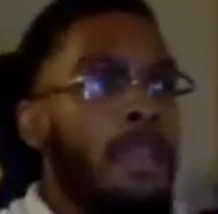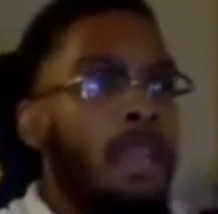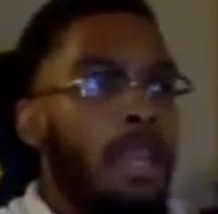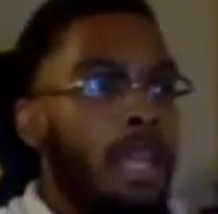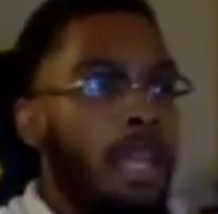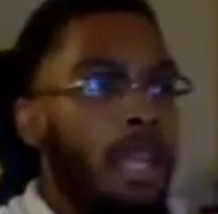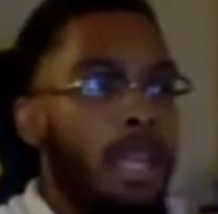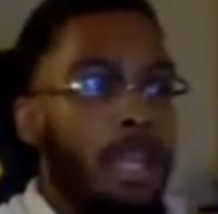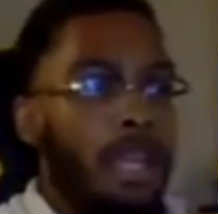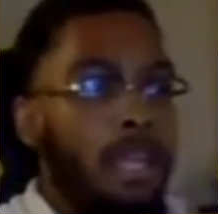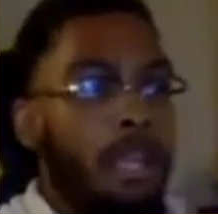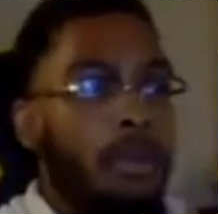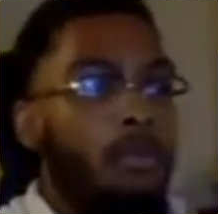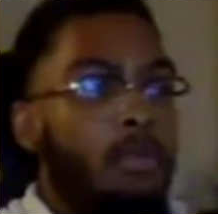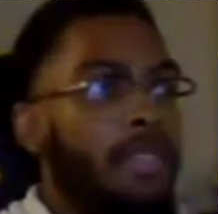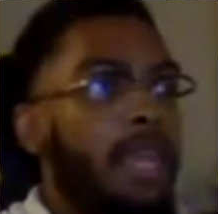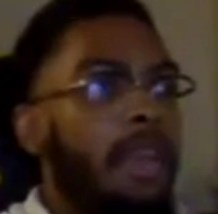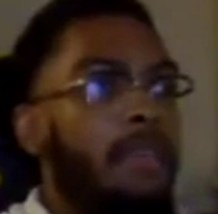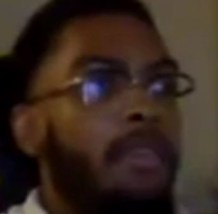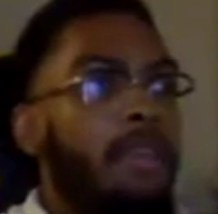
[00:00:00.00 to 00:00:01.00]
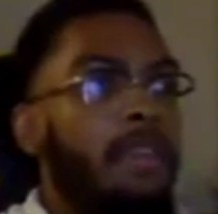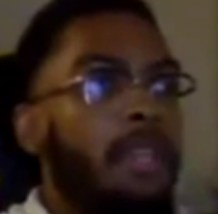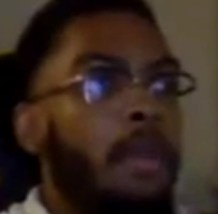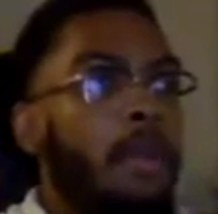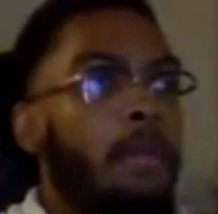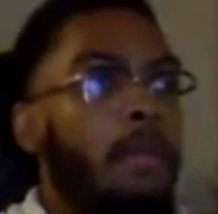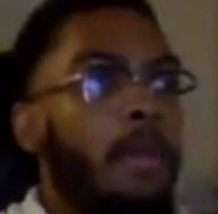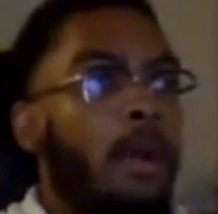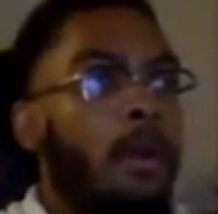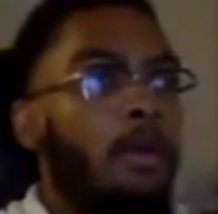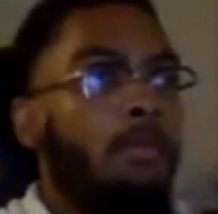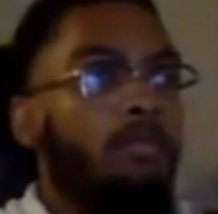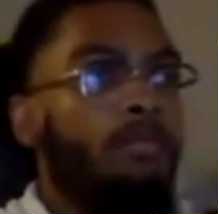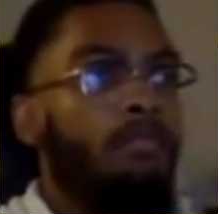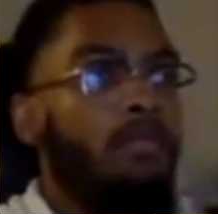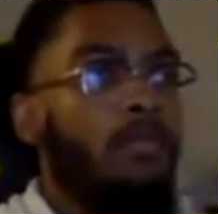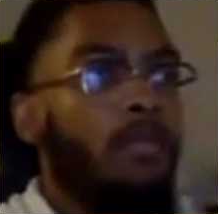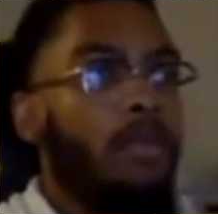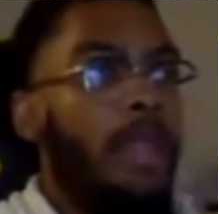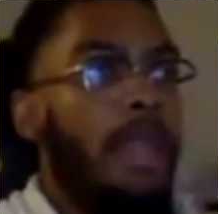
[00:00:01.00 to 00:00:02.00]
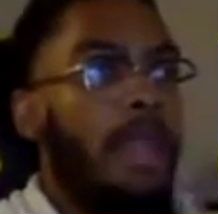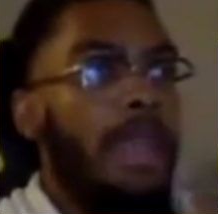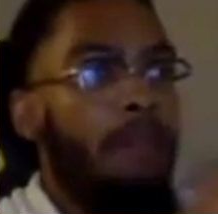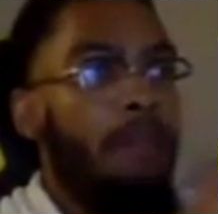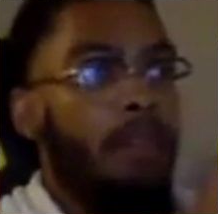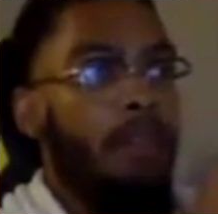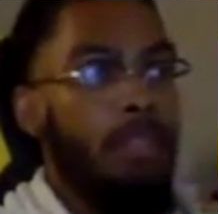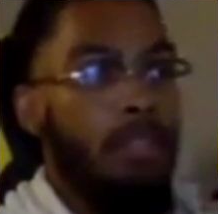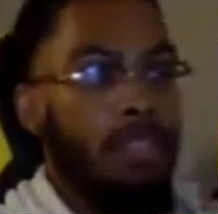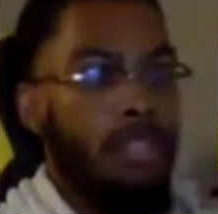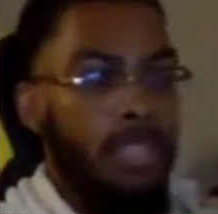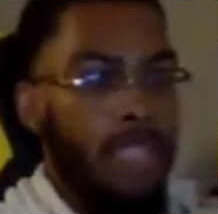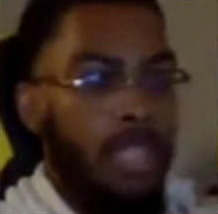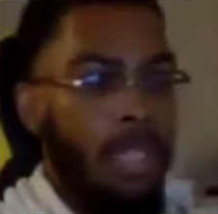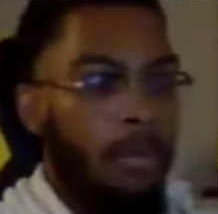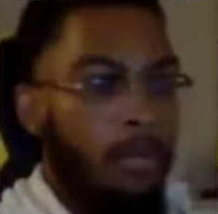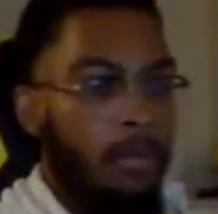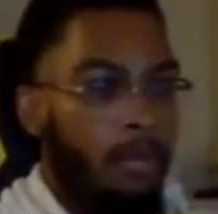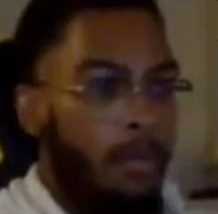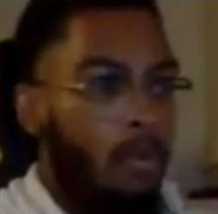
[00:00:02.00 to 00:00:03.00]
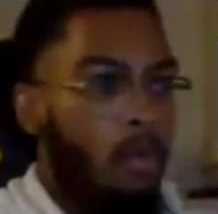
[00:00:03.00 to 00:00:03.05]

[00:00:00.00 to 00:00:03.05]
And it was everything about having the gym.